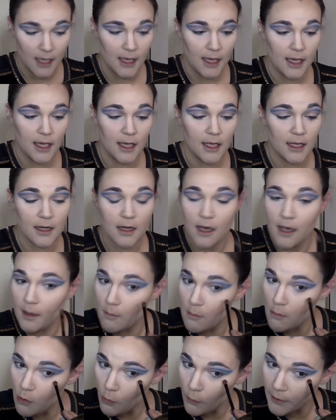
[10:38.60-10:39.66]
And
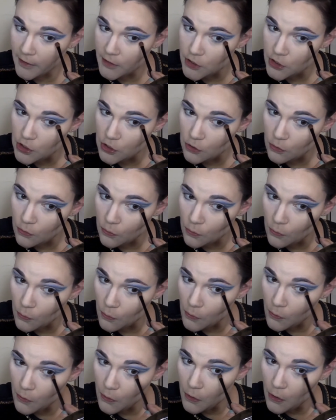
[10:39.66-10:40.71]
I'm going
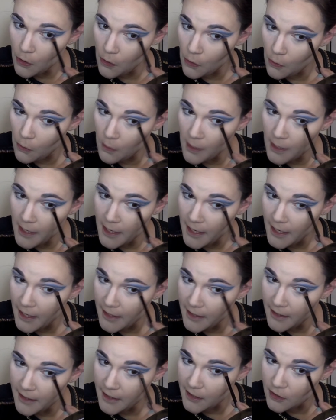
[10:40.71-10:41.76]
to go
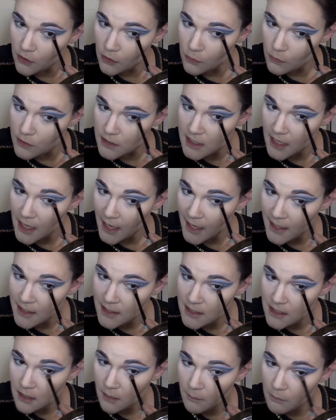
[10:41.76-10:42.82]
ahead and use
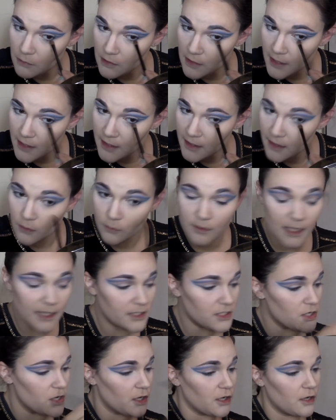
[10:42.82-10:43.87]
that to blend out
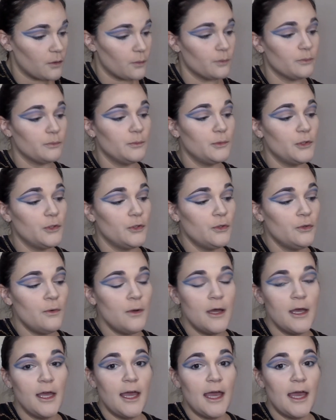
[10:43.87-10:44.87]
that darker blue